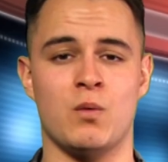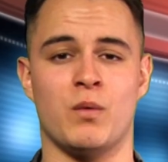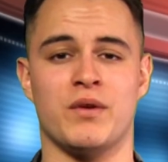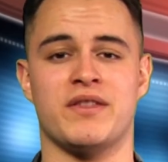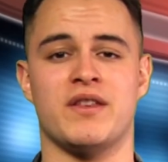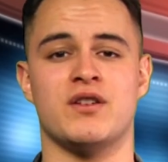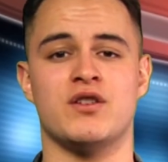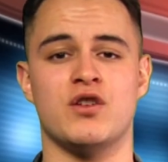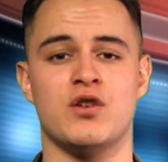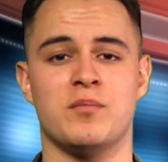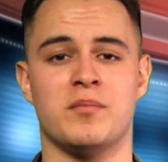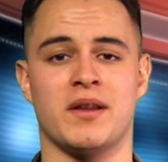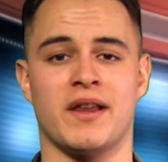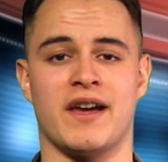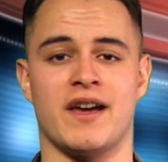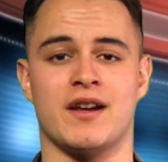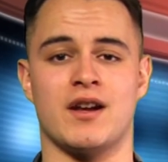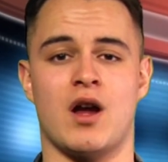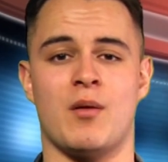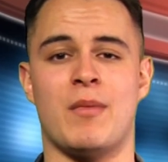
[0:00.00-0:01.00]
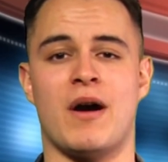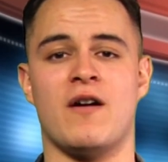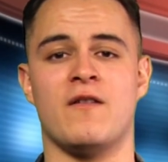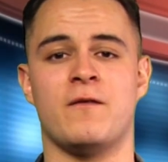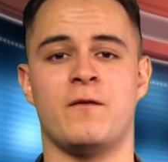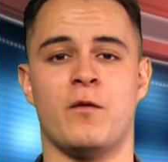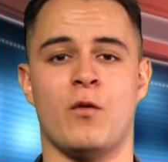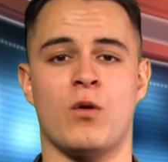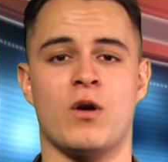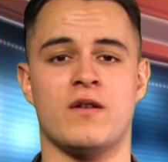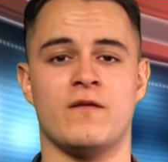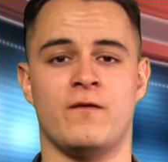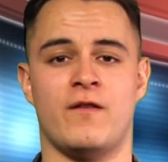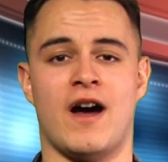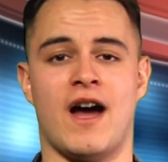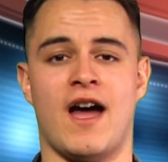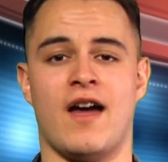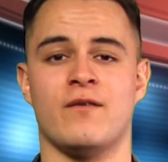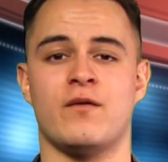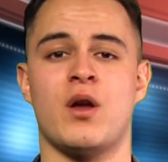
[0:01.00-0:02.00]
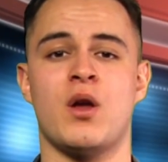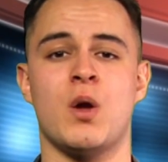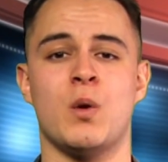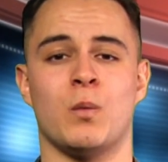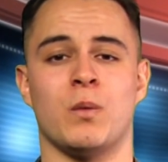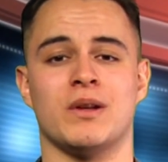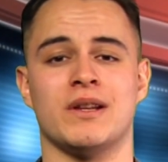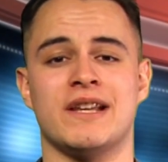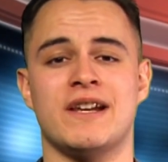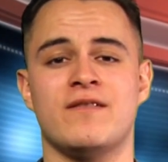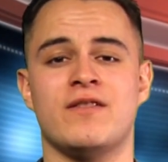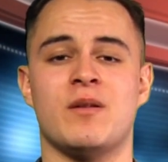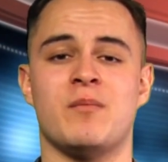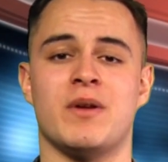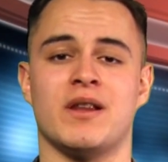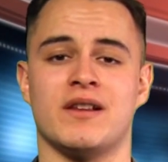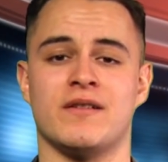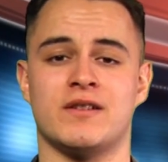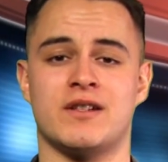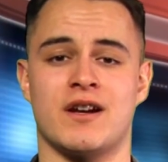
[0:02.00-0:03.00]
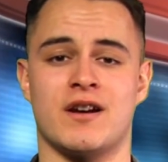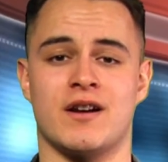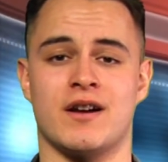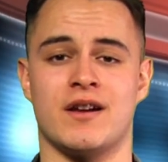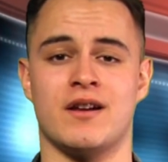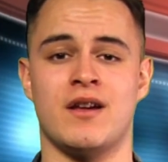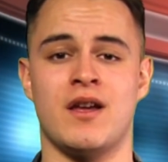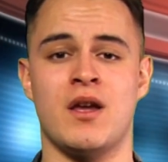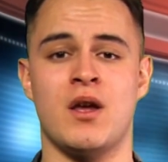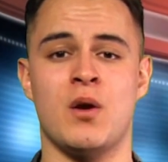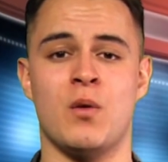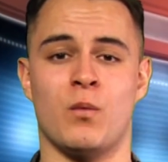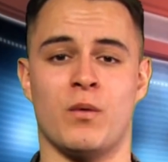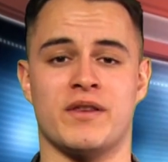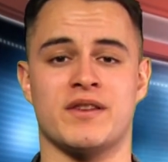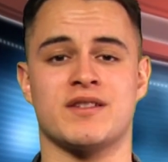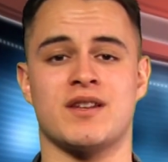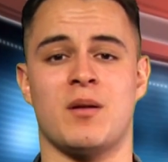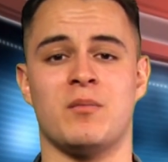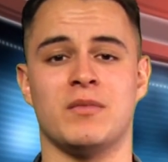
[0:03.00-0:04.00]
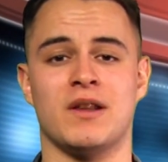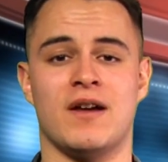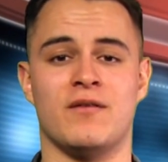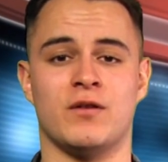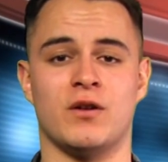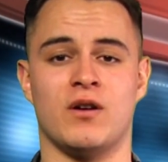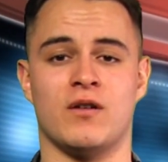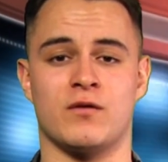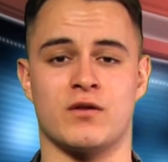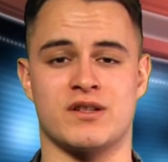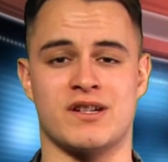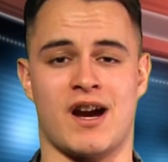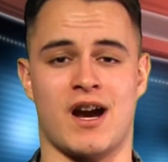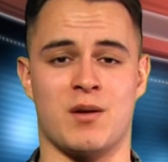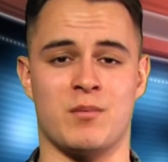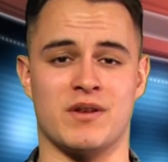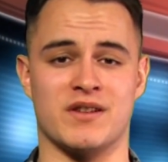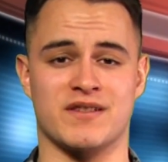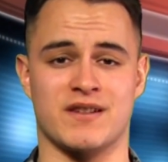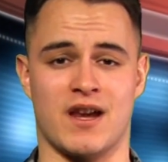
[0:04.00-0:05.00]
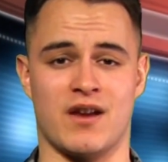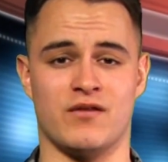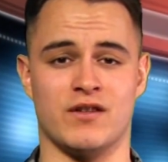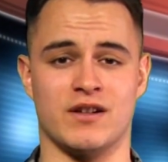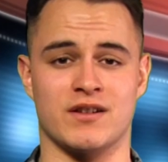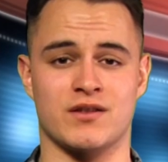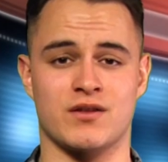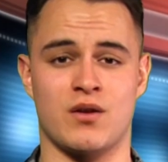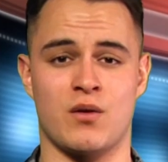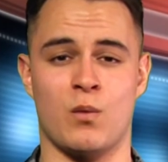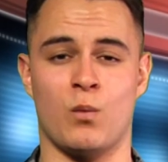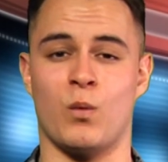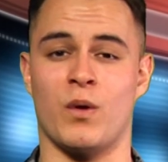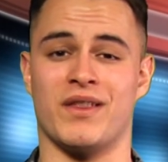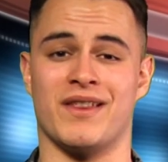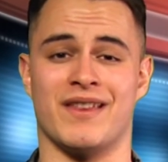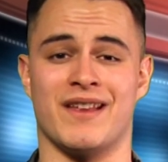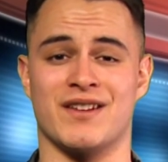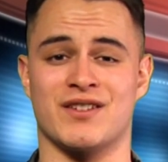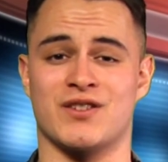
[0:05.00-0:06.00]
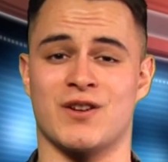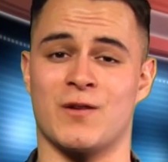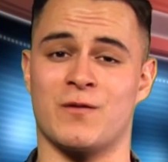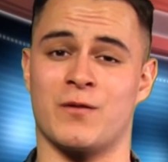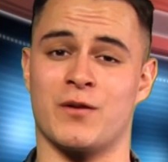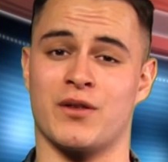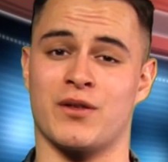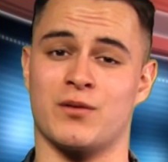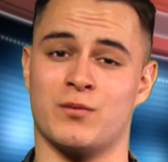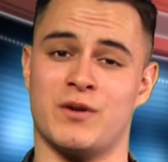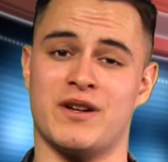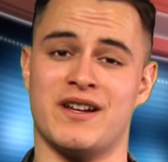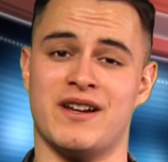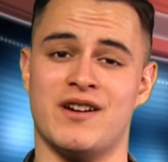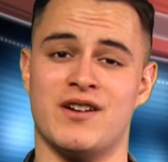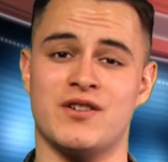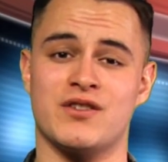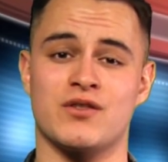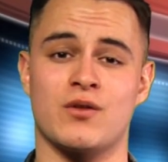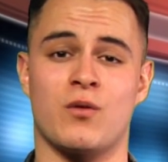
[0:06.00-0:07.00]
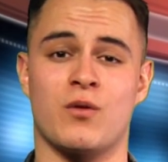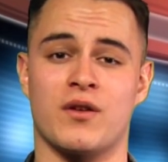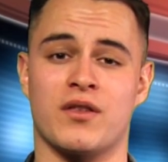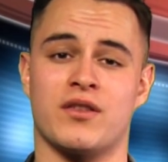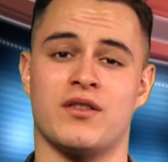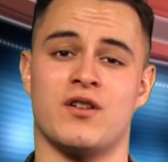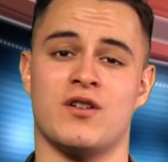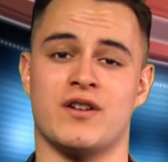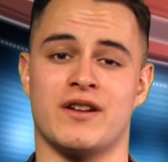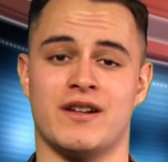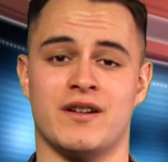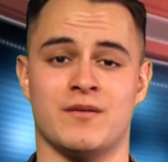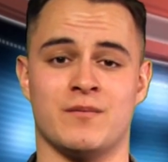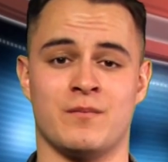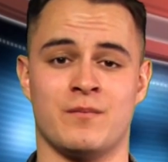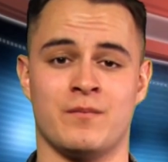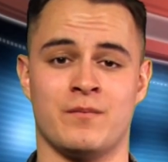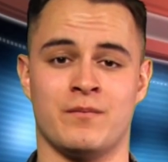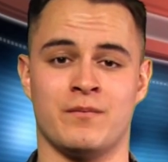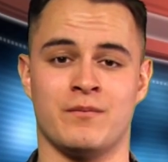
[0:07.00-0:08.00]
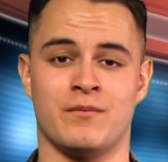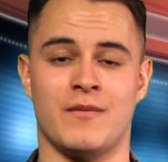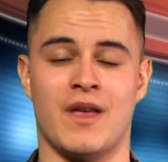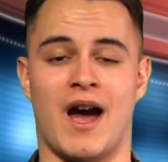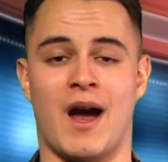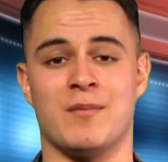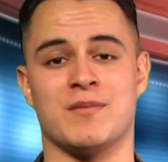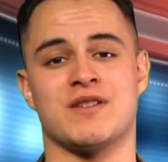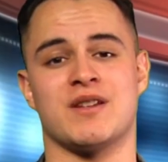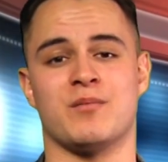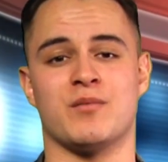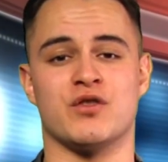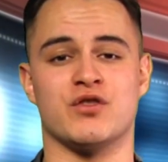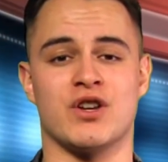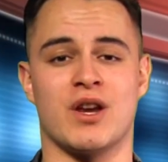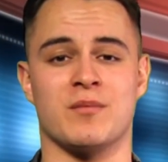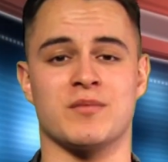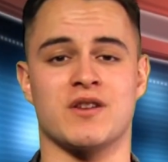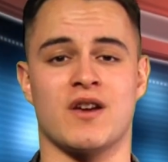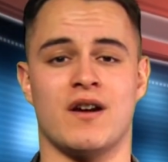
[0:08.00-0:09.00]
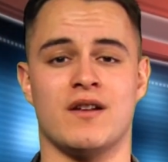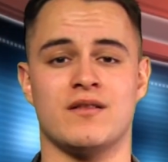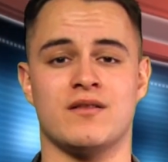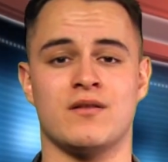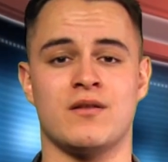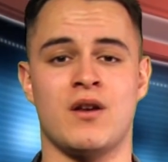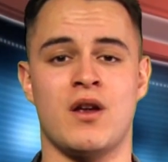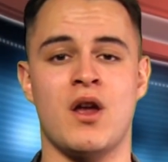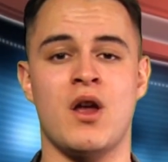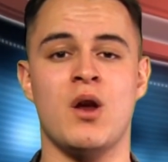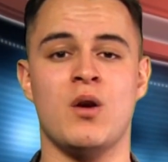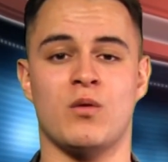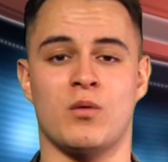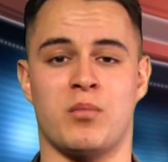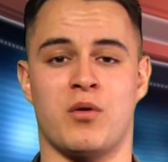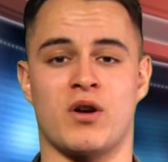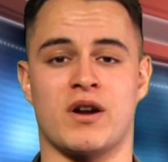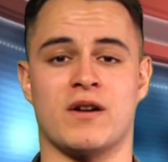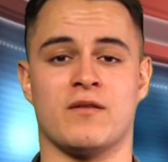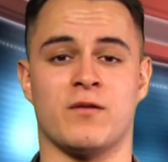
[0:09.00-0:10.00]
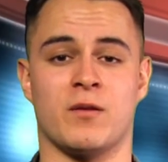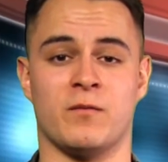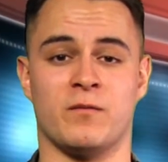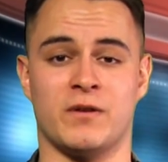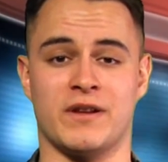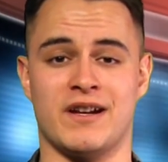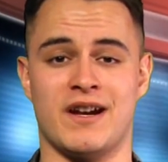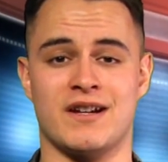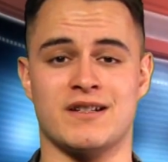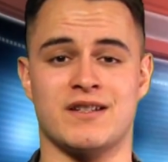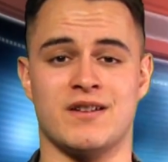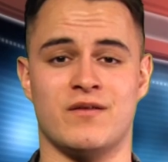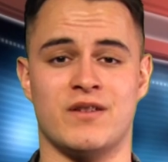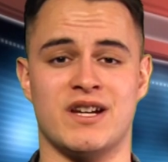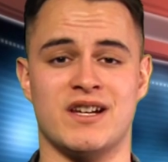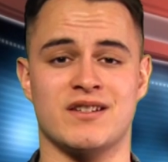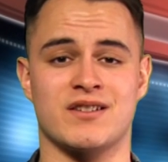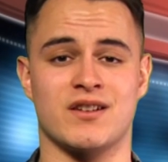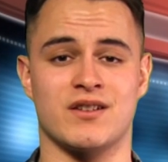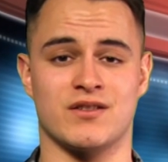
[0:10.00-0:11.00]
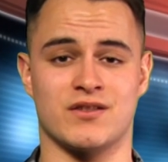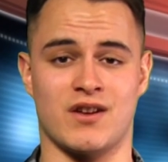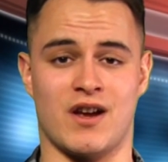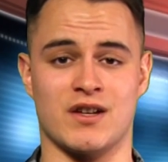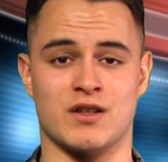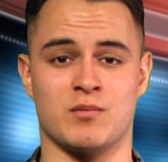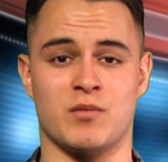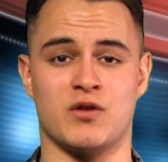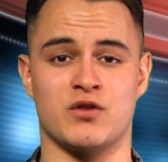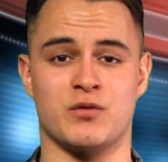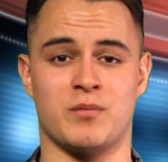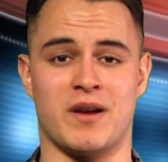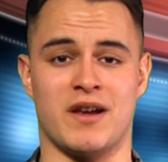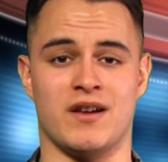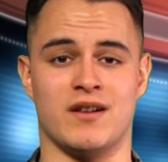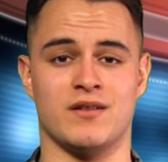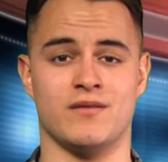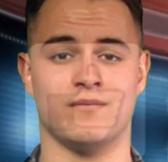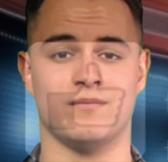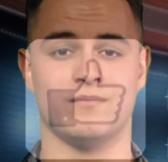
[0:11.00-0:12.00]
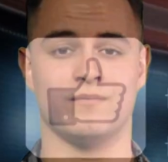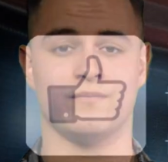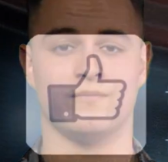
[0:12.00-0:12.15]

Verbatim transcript: With the new plan, about four in five will leave the military with some level of retirement savings, whether they serve for three years or 30. I'm Seaman James Hunt, reporting from Fleet Activities, Sasebo, Japan.